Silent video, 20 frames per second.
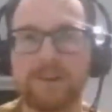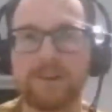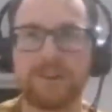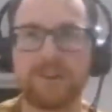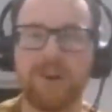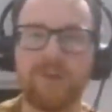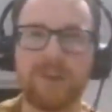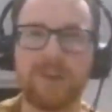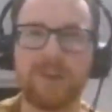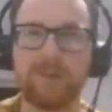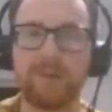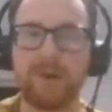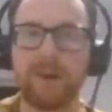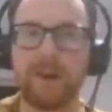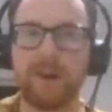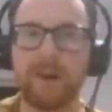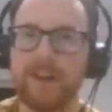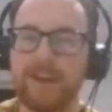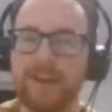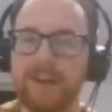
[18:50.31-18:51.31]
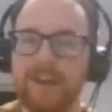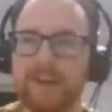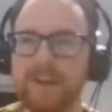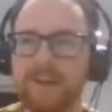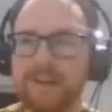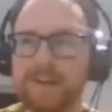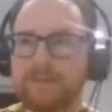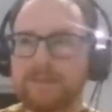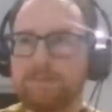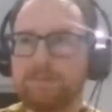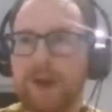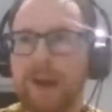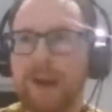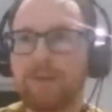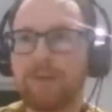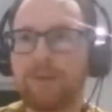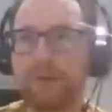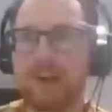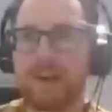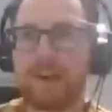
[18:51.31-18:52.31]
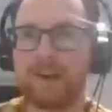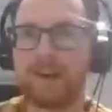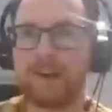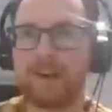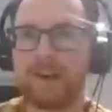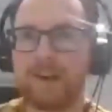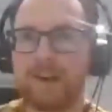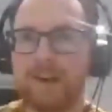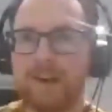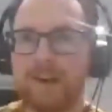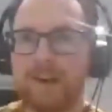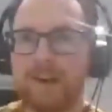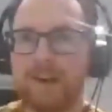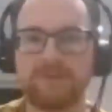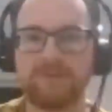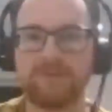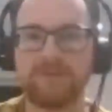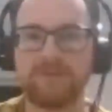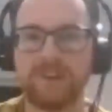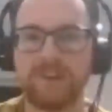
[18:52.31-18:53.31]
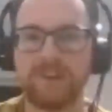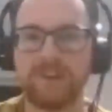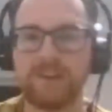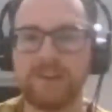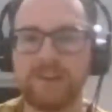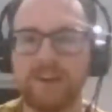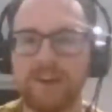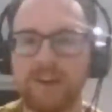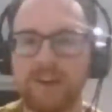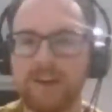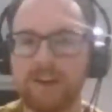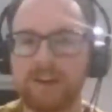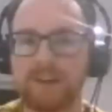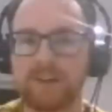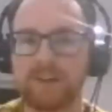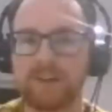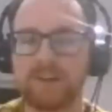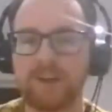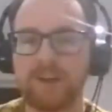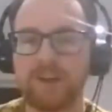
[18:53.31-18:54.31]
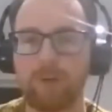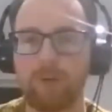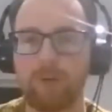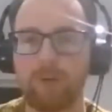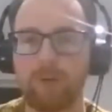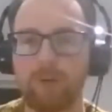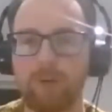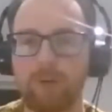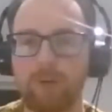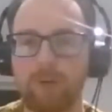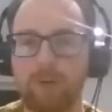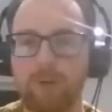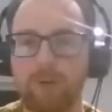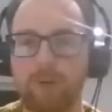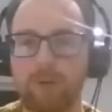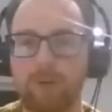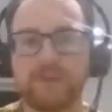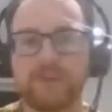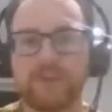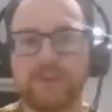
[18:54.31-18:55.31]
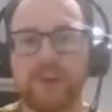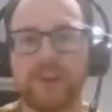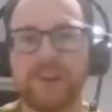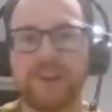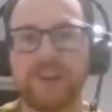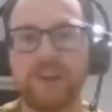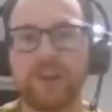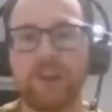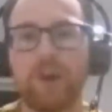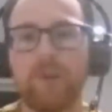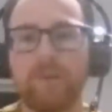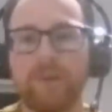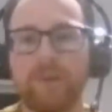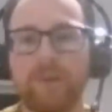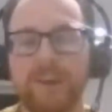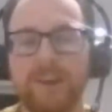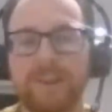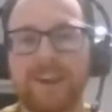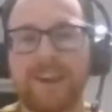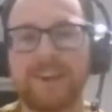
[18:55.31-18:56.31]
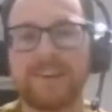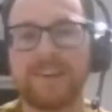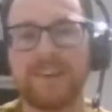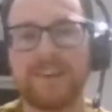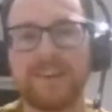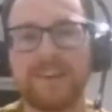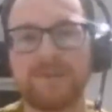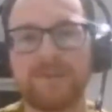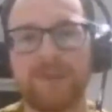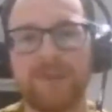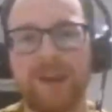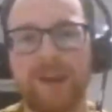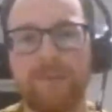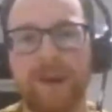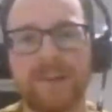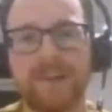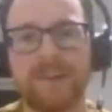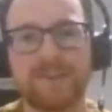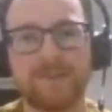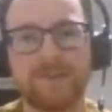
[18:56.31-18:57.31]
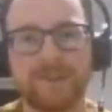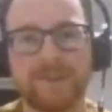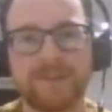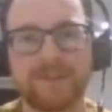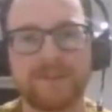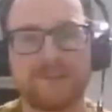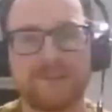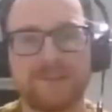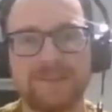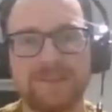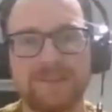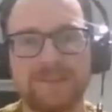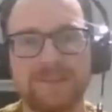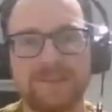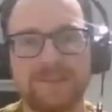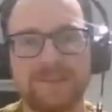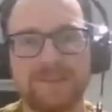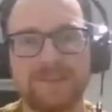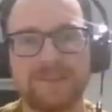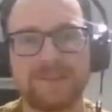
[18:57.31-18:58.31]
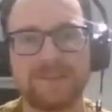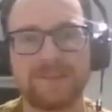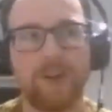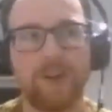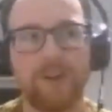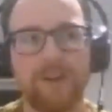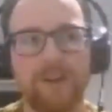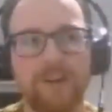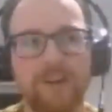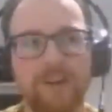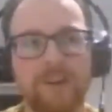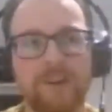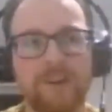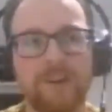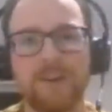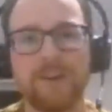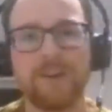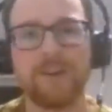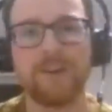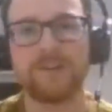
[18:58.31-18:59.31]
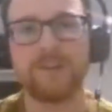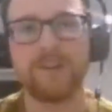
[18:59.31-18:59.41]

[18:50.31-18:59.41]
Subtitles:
Goalkeeper is parallel to the goal line and tries to lob Nketiah to play it back to his defensive partner, who's